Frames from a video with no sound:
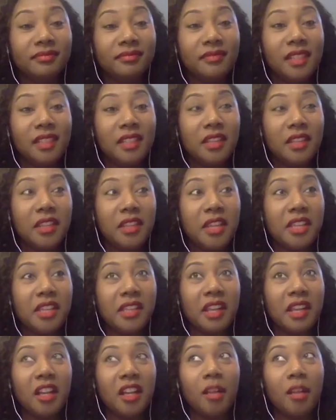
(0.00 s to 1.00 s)
The things
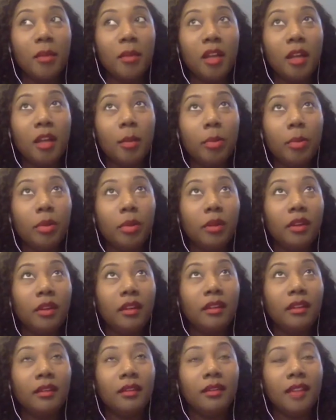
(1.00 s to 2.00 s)
that come up
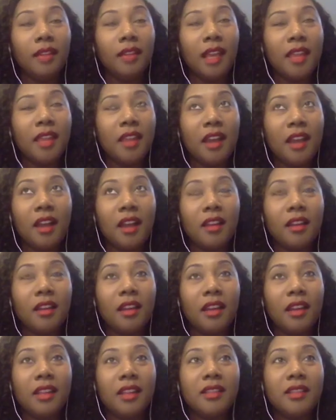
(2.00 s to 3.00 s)
in yeah, the
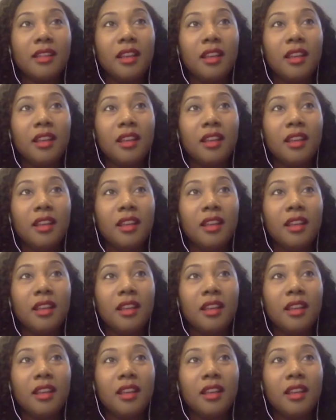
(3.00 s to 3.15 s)
holidays,